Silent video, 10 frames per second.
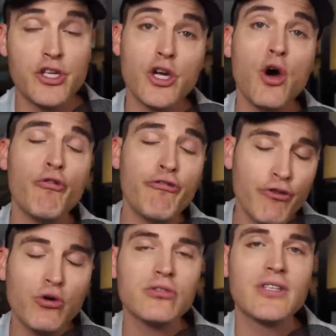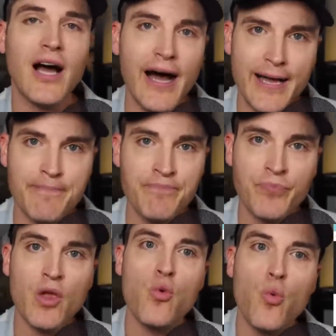to go full time
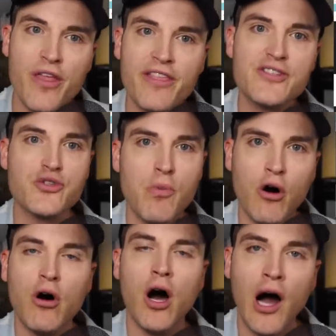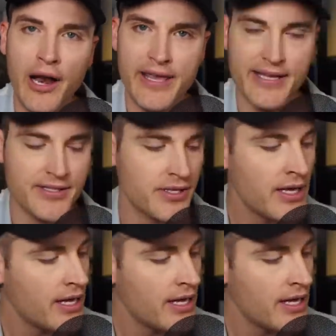with a small audience.